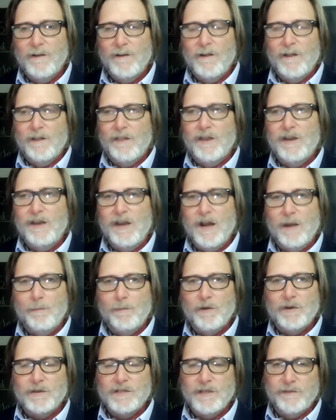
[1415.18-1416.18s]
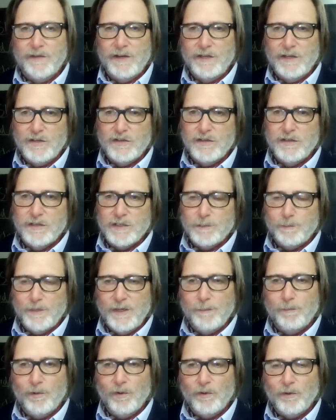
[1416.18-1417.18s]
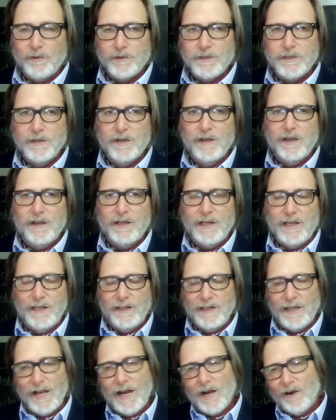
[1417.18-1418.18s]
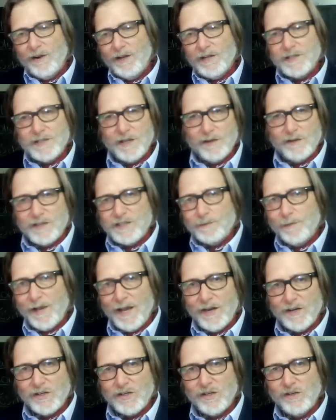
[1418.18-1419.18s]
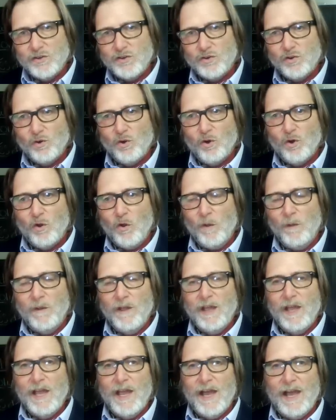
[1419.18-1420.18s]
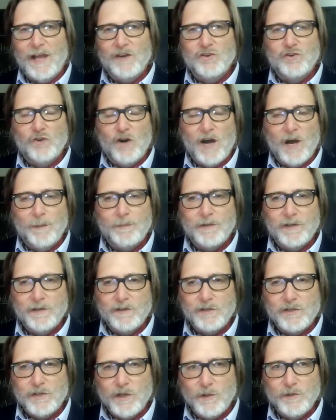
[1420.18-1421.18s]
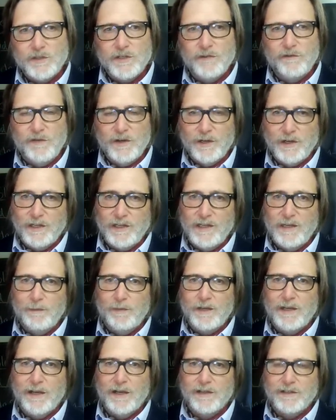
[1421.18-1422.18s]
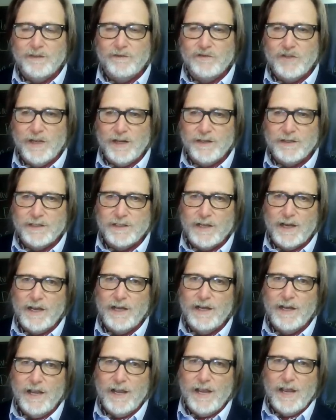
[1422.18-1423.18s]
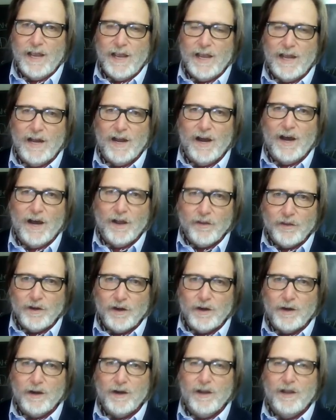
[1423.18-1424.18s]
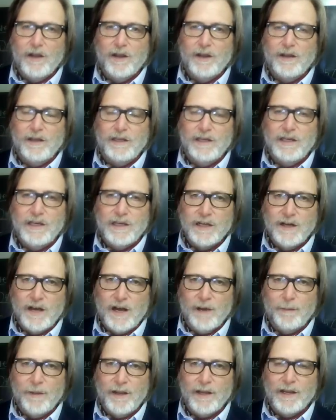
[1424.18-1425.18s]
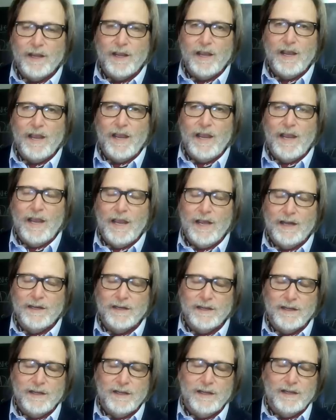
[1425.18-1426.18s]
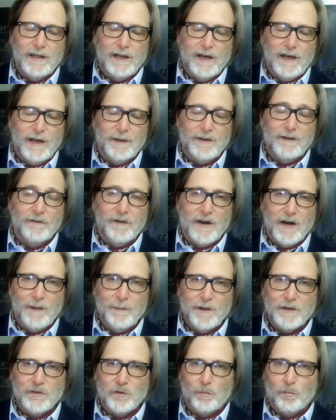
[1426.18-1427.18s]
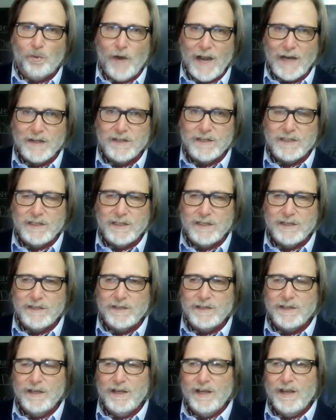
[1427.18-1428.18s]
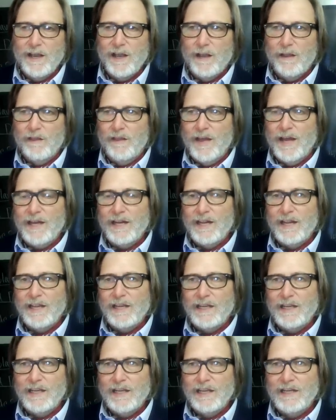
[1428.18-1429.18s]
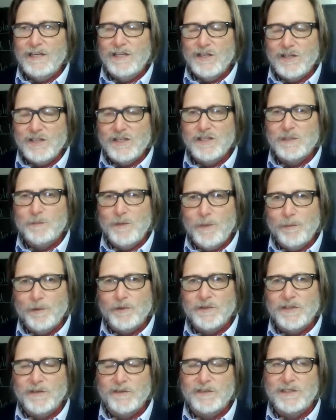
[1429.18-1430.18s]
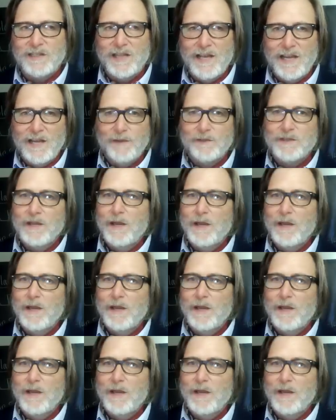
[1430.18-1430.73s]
the numbers of indigenous peoples in the areas under Spanish control had dropped so severely because of genocide and other economic and environmental practices that indigenous peoples as slaves